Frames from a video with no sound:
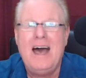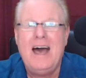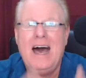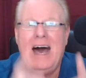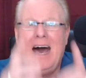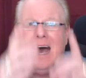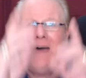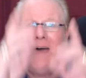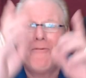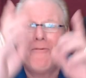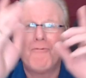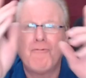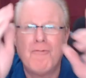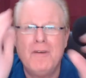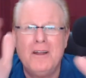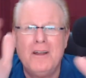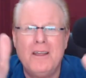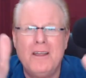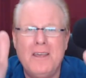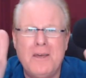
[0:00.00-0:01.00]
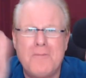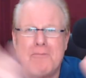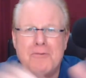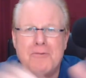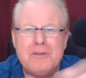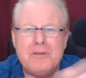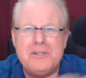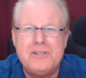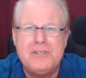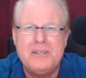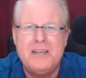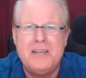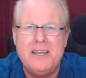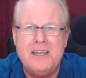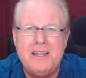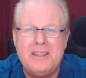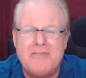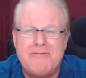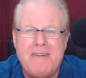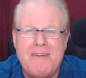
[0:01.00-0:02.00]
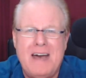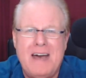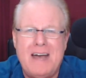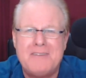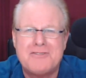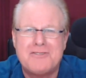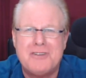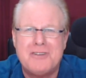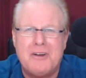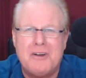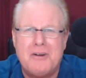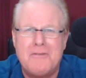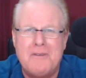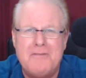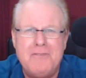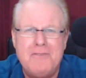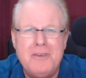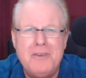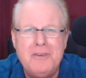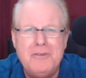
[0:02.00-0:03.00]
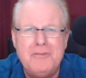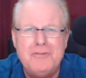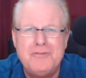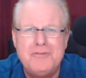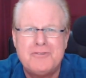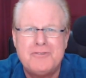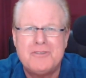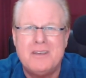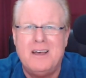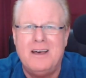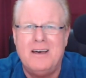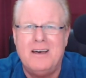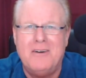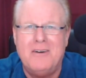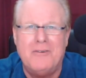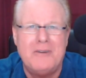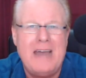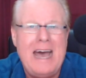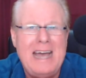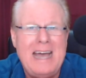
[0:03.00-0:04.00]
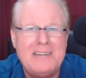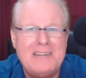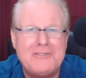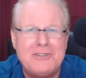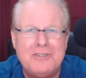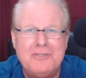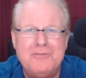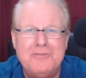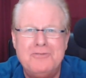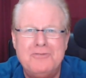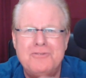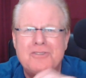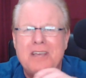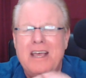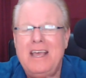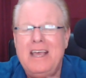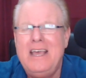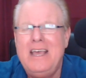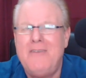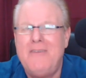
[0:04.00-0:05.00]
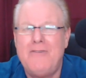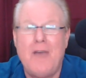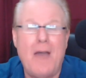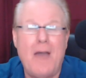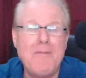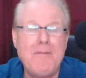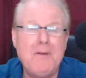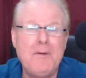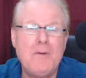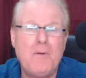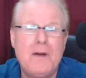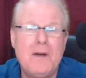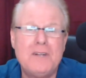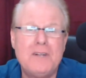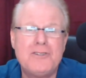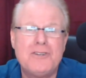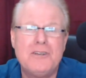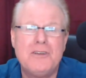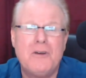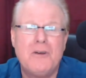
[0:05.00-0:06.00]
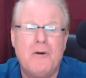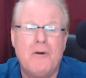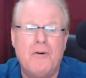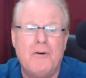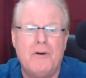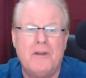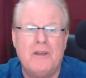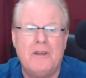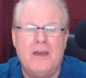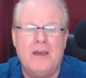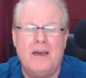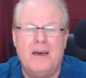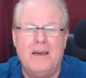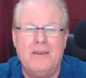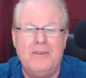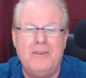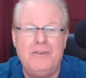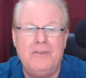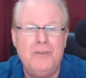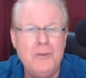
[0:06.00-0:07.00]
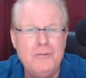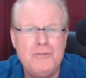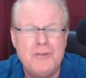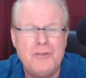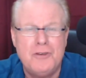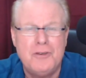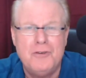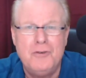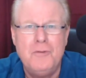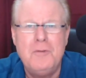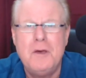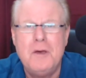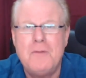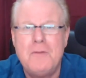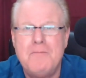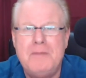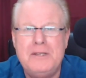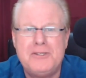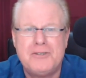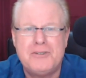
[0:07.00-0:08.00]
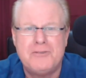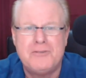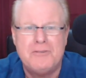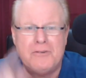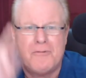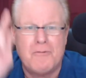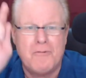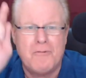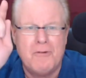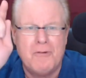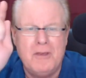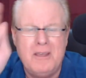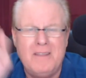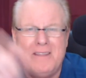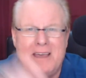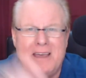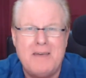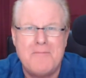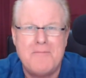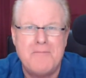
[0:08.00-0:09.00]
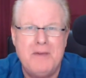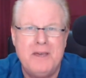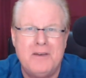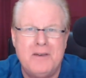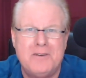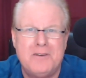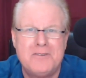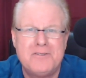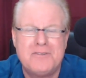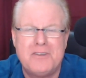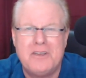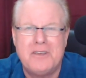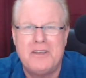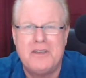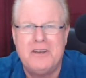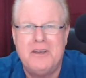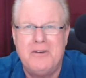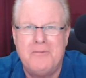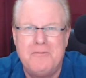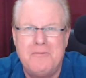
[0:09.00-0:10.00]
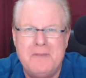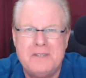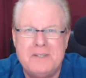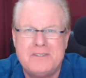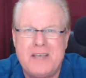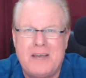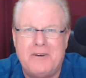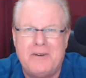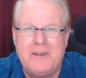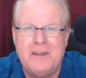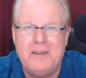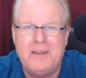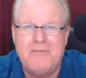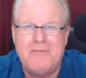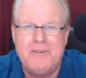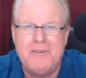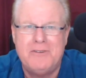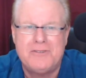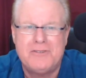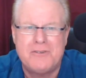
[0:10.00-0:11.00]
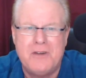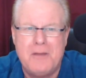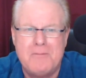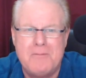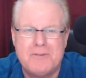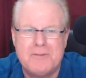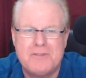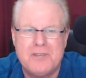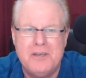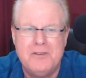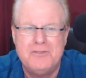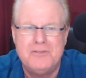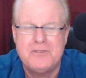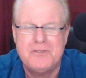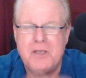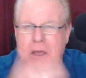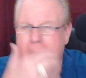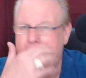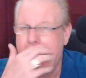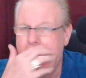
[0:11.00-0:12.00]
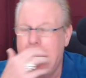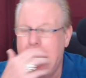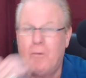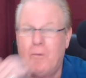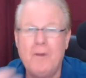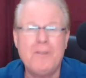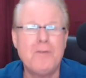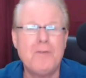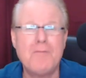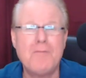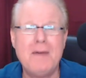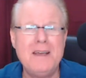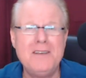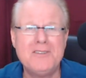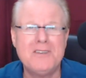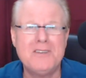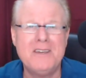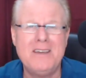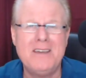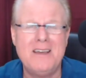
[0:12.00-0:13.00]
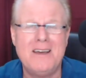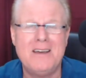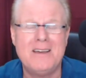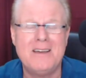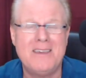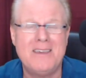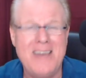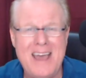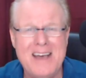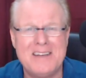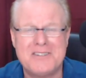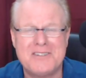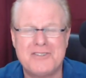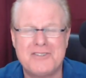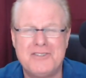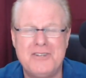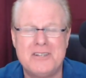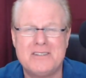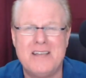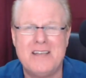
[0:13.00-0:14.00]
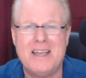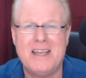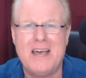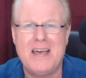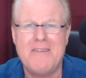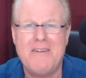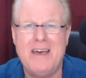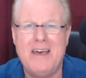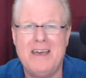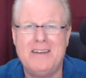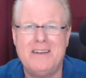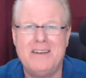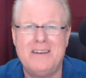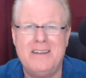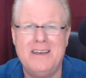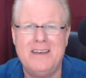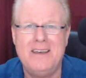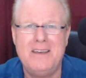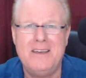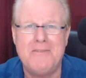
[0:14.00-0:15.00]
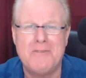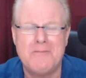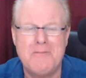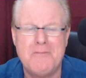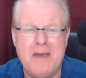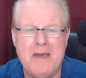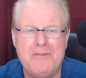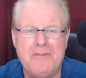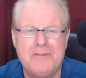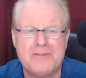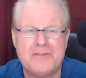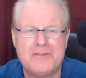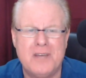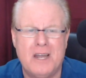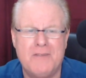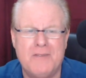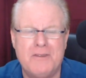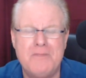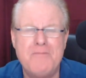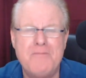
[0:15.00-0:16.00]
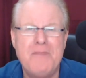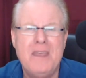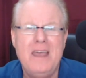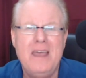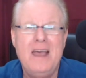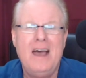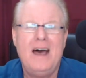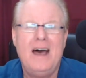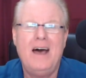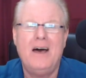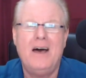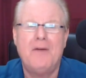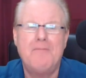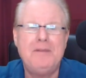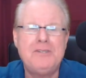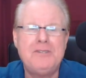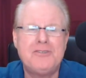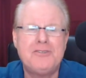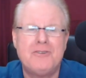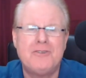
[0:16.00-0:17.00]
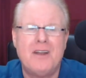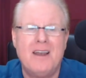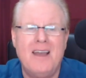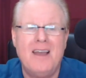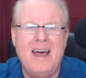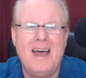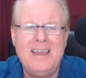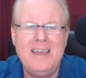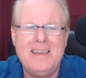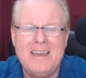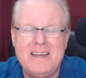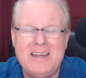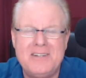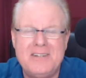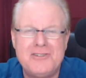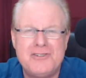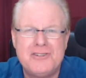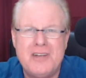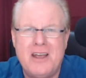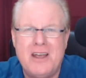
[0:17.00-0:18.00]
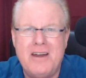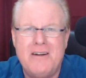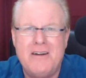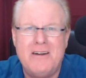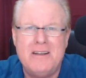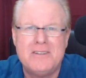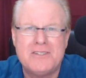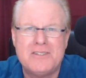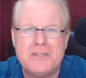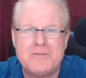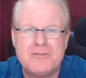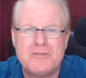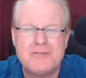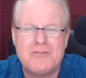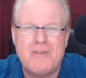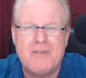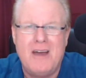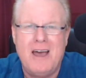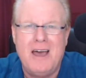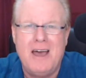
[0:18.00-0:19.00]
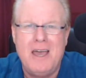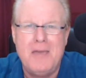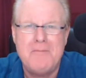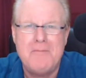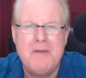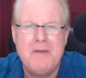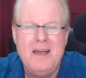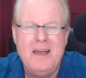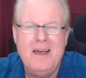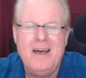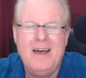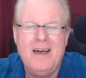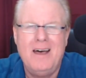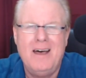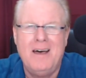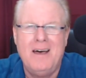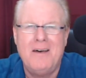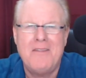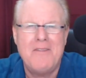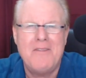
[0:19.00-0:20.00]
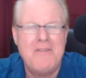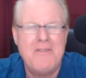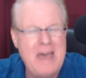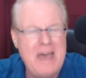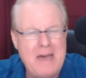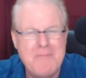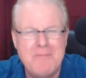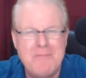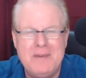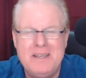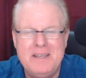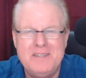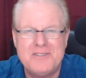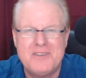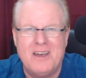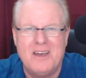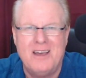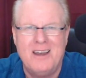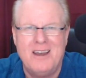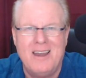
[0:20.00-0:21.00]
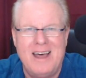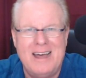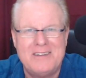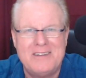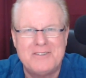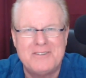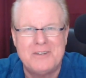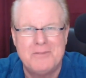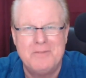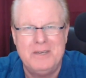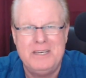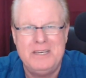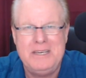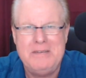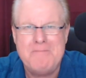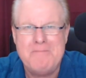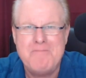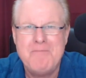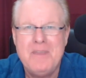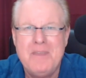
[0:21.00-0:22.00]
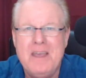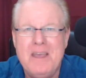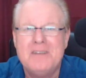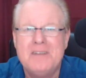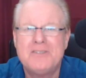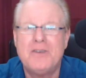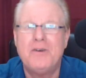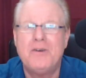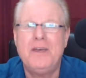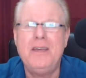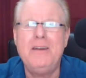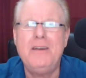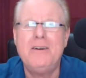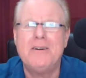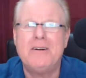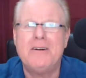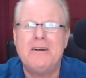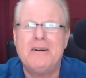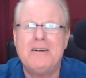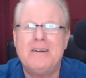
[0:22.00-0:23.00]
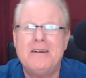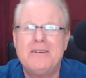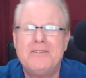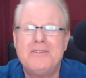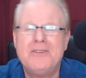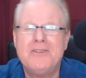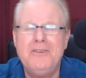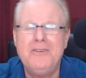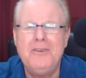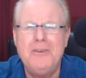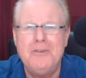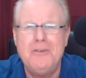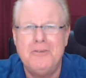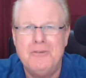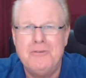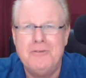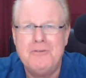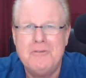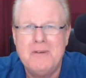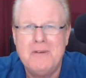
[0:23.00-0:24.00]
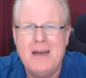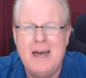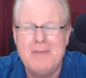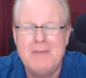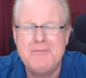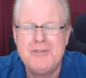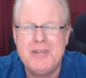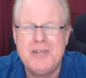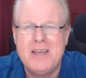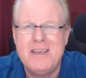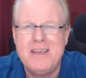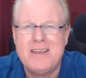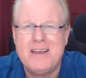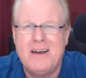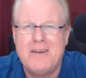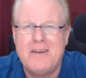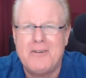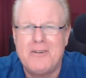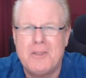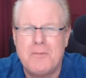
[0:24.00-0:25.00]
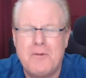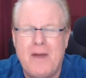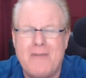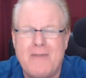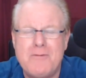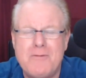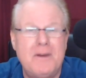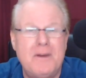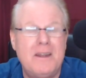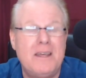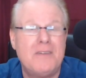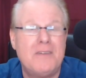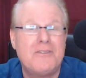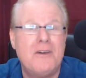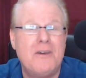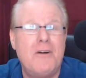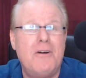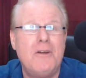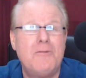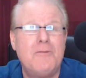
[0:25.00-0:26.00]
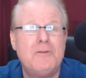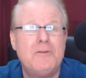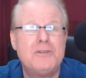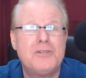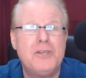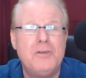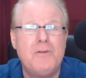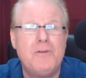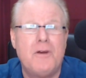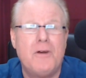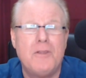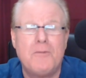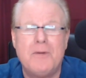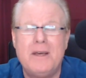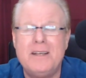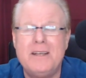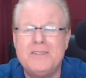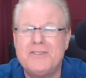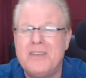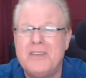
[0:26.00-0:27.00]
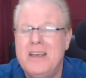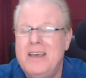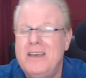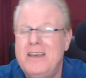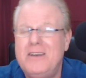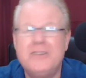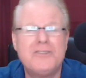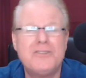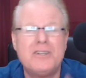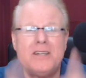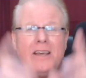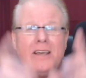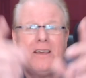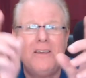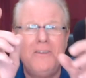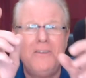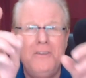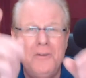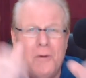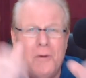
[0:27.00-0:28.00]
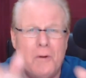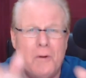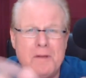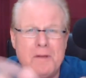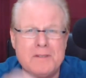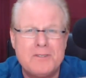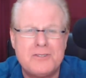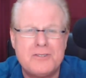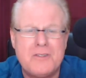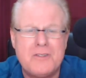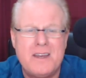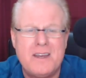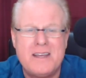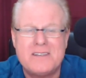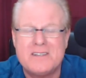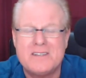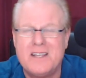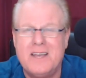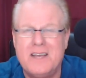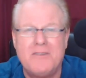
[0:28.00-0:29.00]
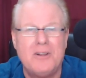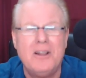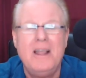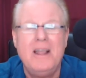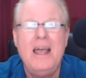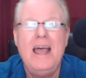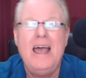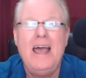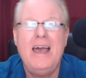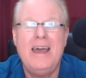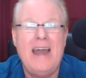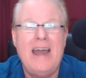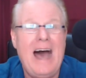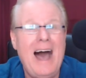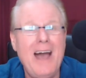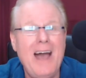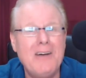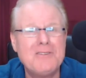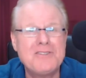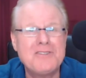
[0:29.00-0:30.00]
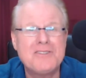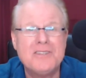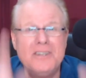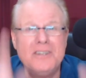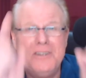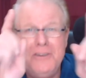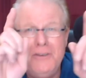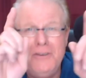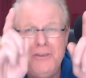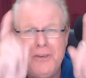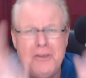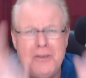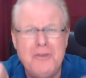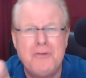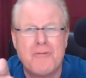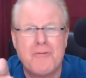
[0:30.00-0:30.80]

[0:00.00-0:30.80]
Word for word: I really appreciate the five star reviews uh, on iTunes. If you happen to be watching on uh, YouTube, be sure and ring that bell so you don't miss out on any future episodes with amazing guests, just like I've had today with Matthew Sullivan. Uh, be sure to like and share and subscribe. Uh, that means a lot to me. So here to you, I'm Jay Conner, the Private Money Authority, wishing you all the best. Here's to taking your business to the next level, and I'll see you